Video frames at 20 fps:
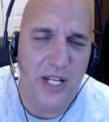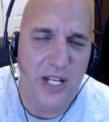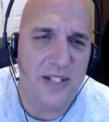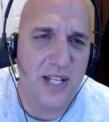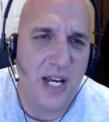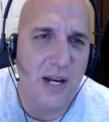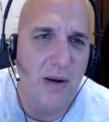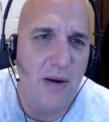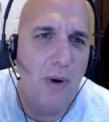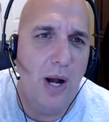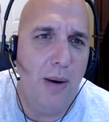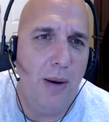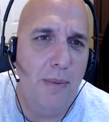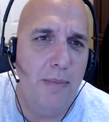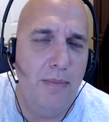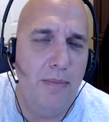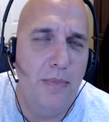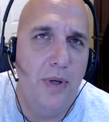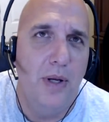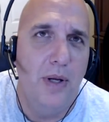He's like, "Well,
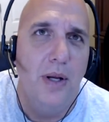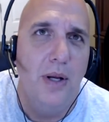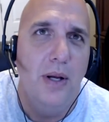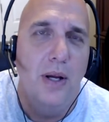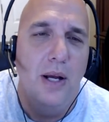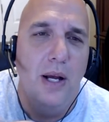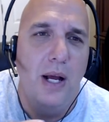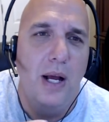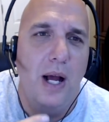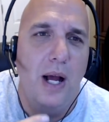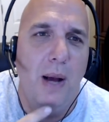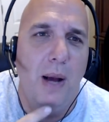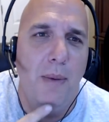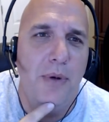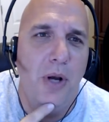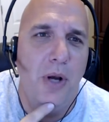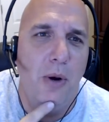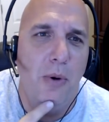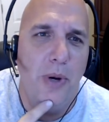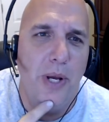I'm I'm
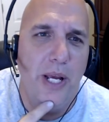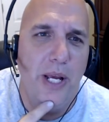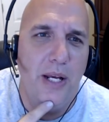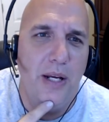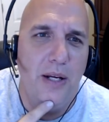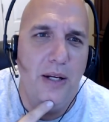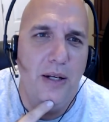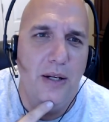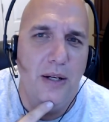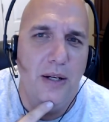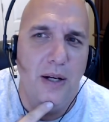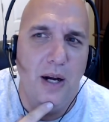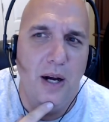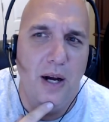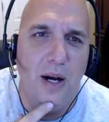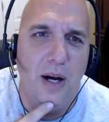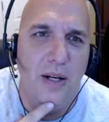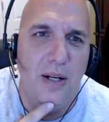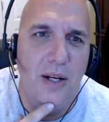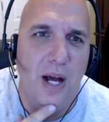going
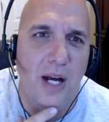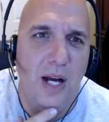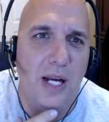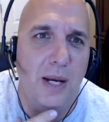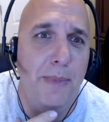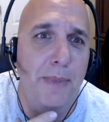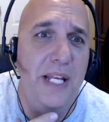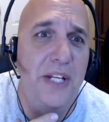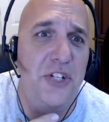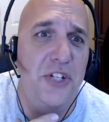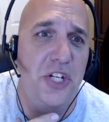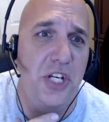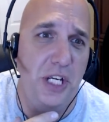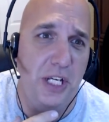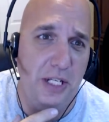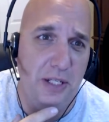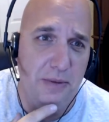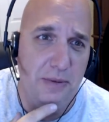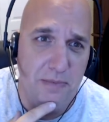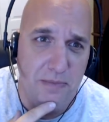uh,
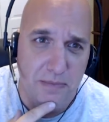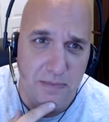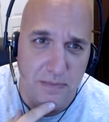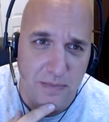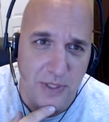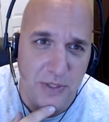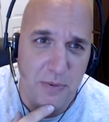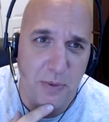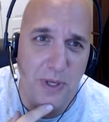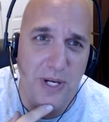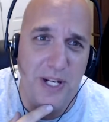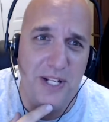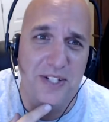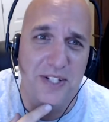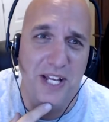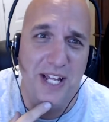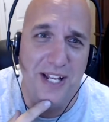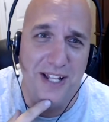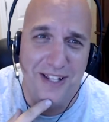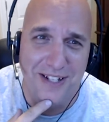Nakamichi, is what he
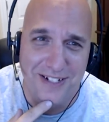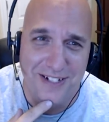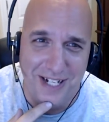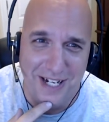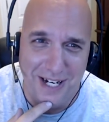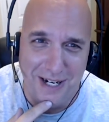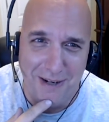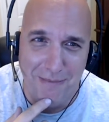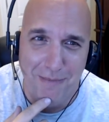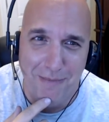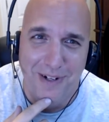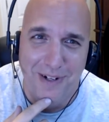said at the time.